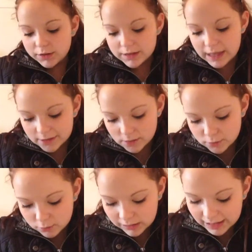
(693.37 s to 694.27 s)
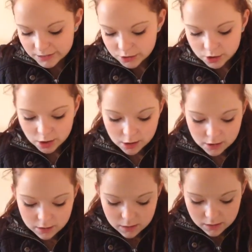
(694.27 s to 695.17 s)
the Natural Collection
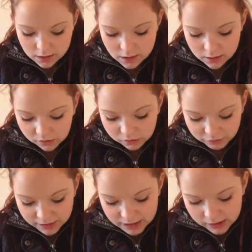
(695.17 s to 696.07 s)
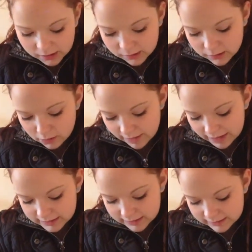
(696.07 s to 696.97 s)
green
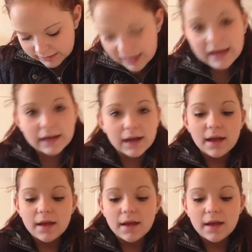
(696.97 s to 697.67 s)
corrector stick.